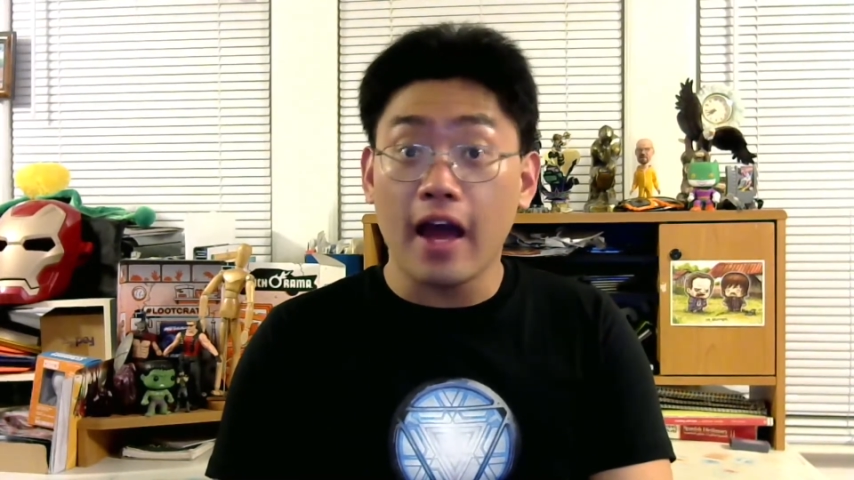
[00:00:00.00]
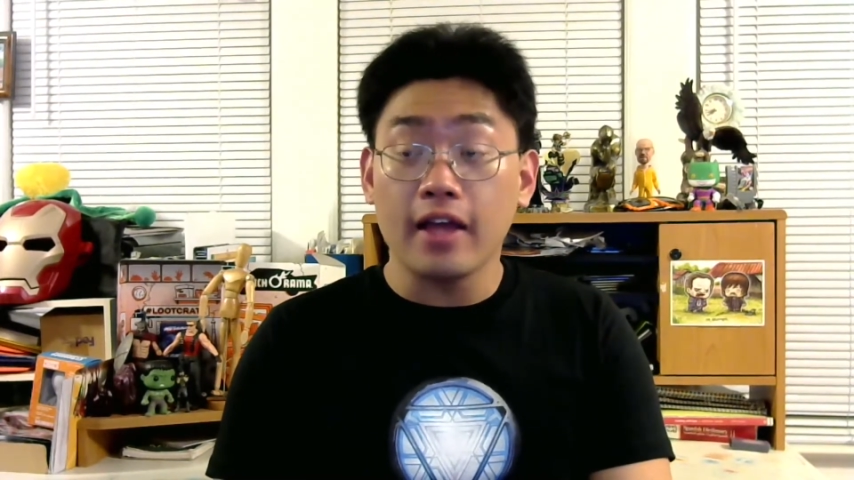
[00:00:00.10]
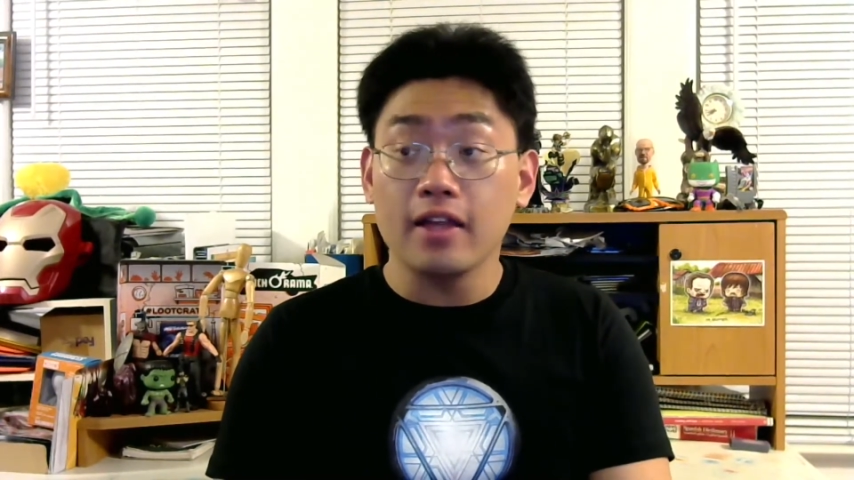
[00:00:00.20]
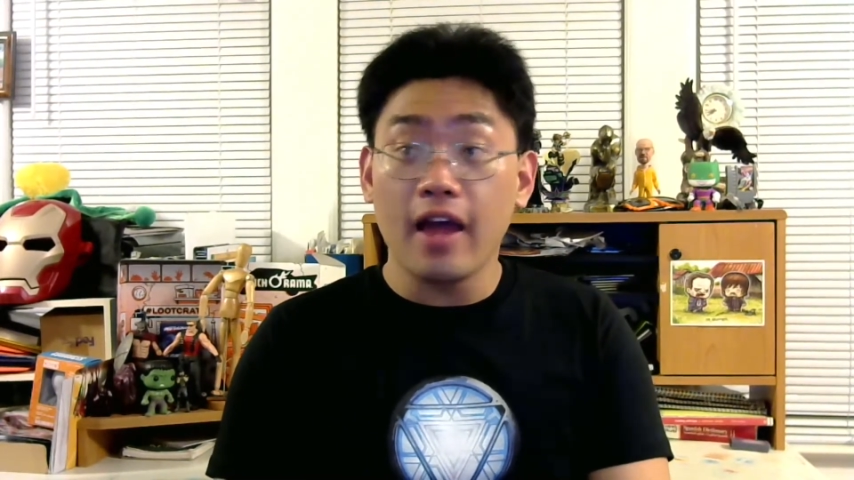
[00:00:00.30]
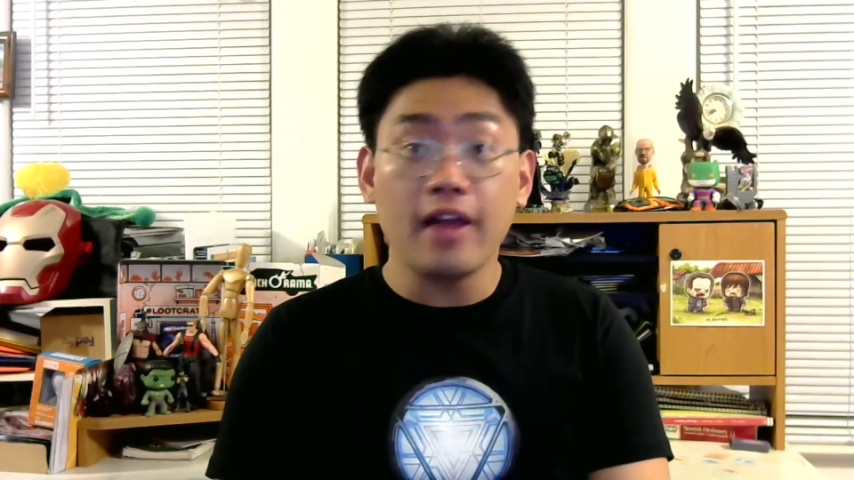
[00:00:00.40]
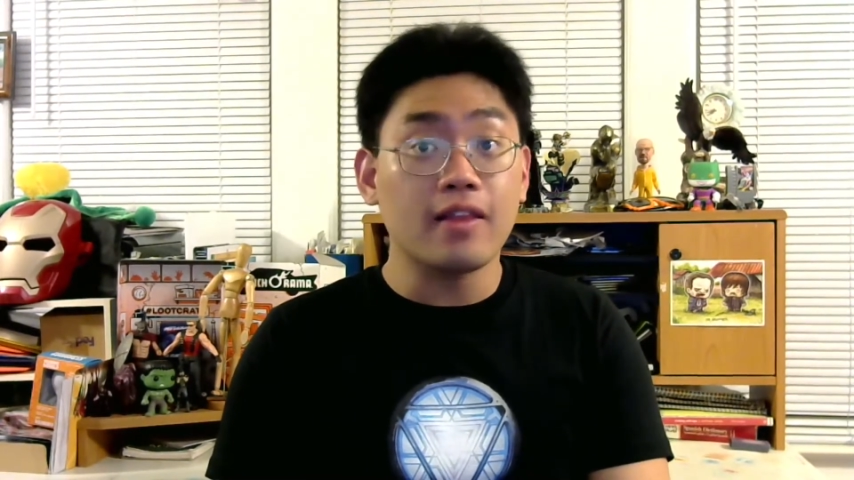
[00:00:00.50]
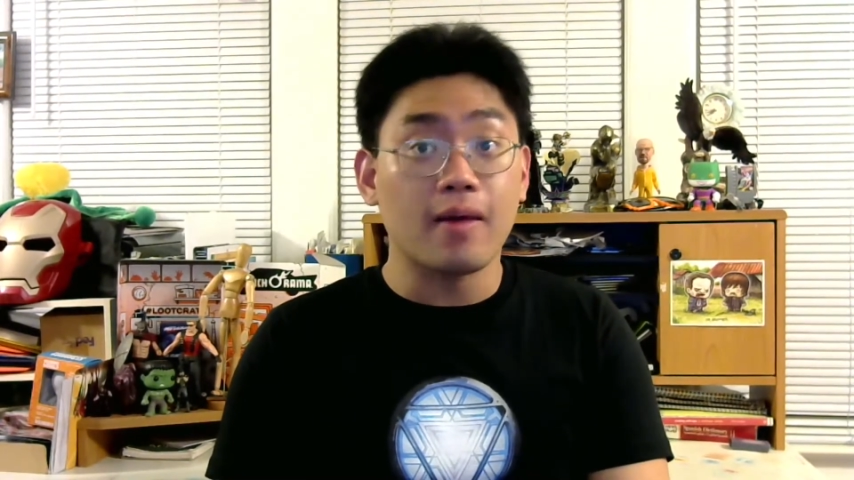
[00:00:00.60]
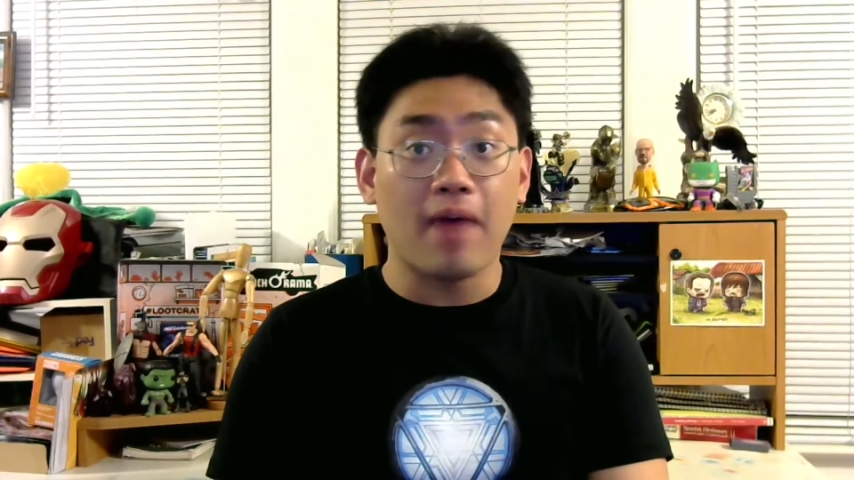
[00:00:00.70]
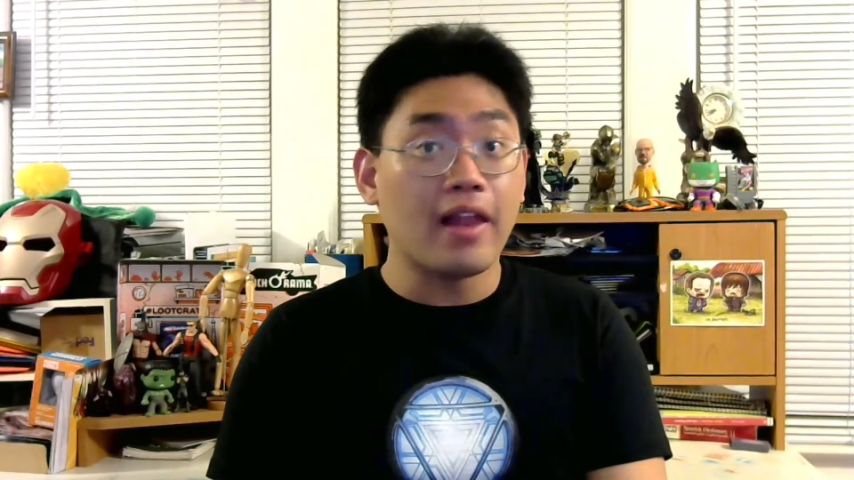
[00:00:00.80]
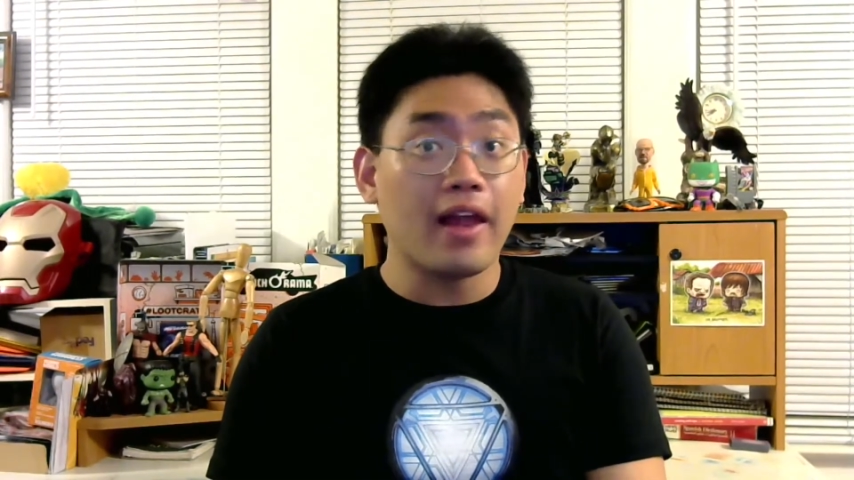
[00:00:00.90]
I like
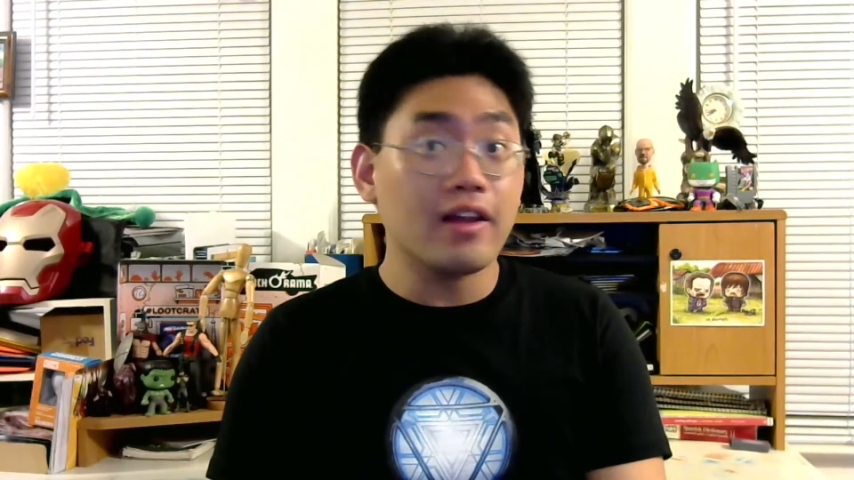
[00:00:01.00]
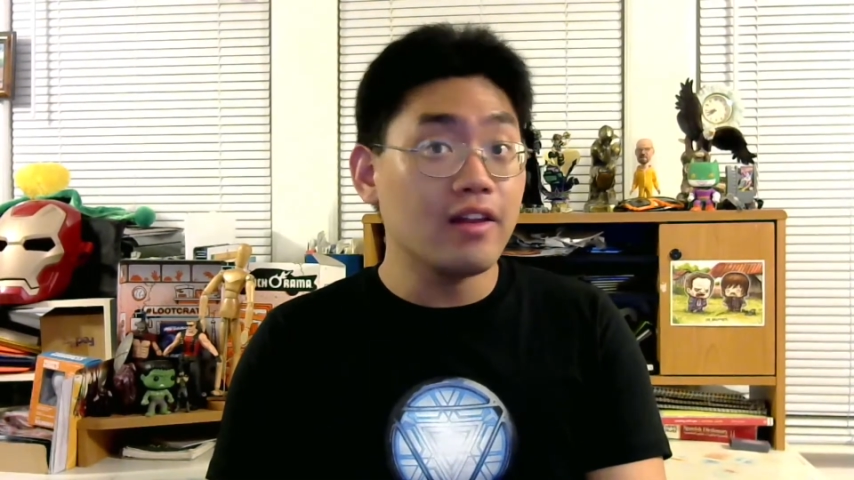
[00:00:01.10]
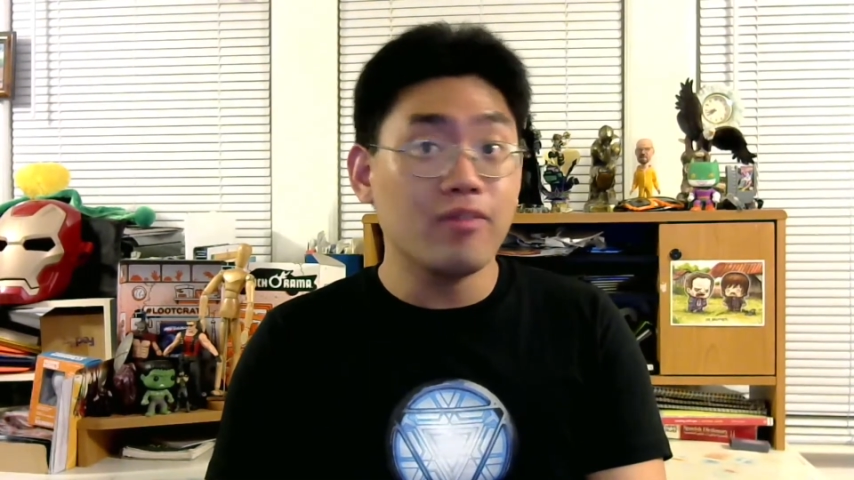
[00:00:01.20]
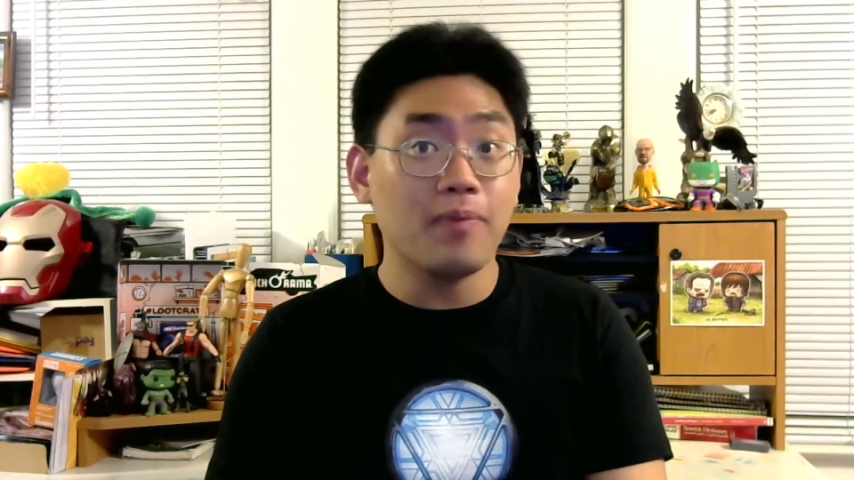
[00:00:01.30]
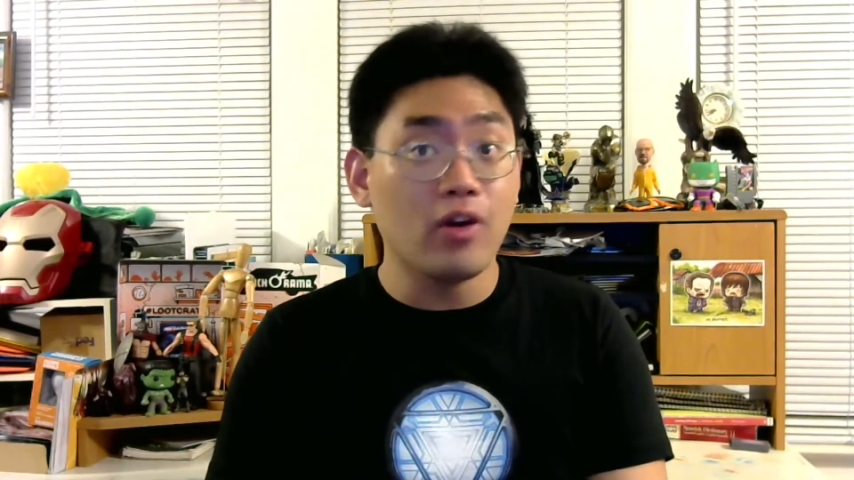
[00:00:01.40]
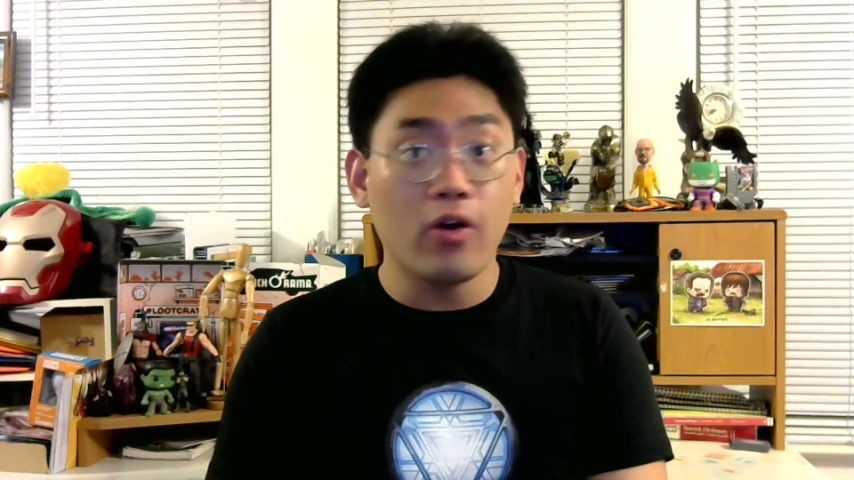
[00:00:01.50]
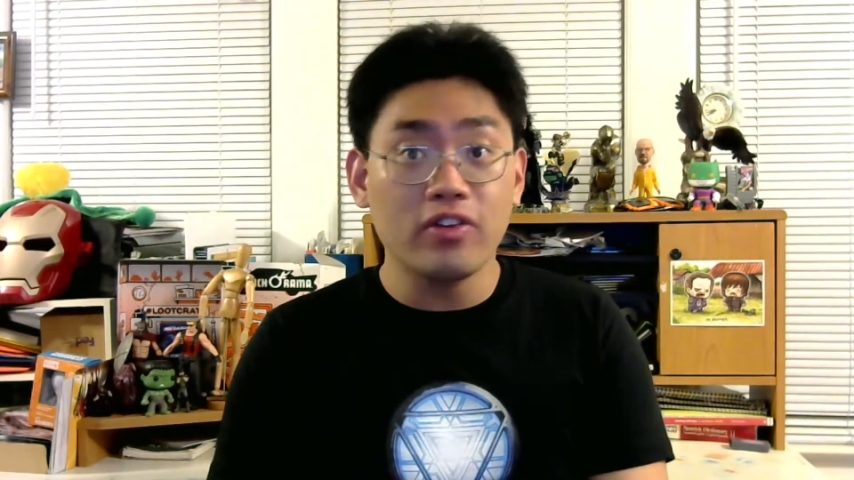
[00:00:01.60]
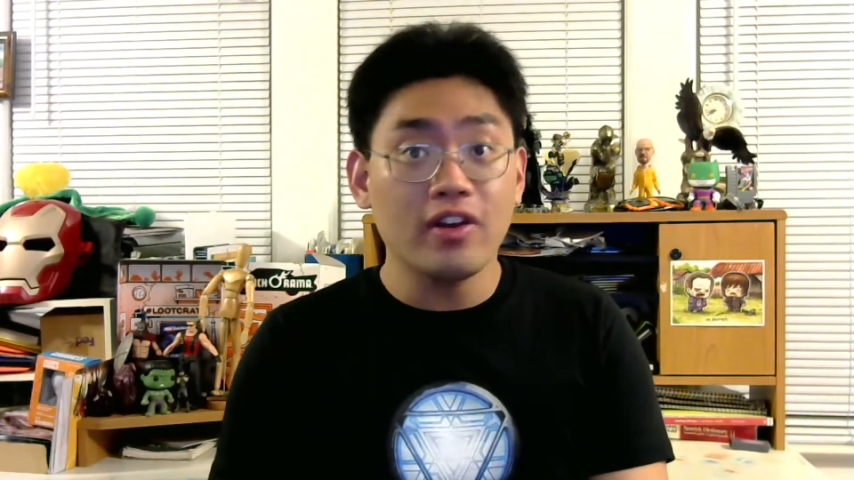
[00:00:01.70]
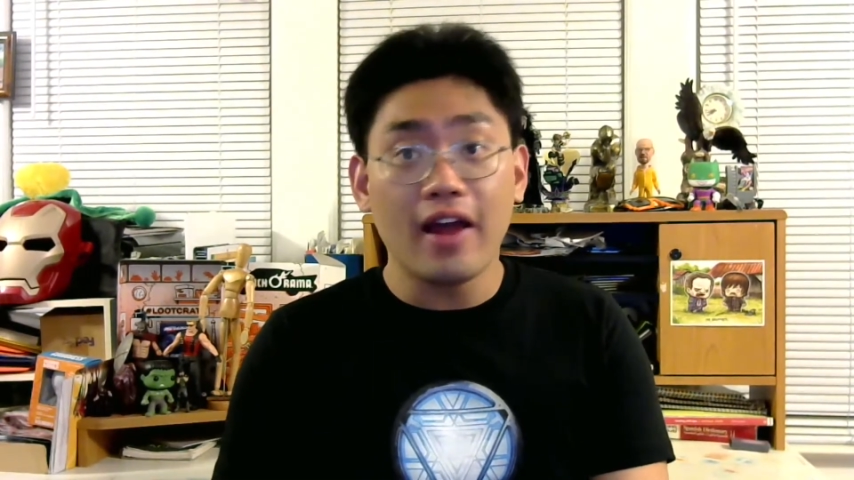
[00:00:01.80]
them. I like Elizabeth Olsen.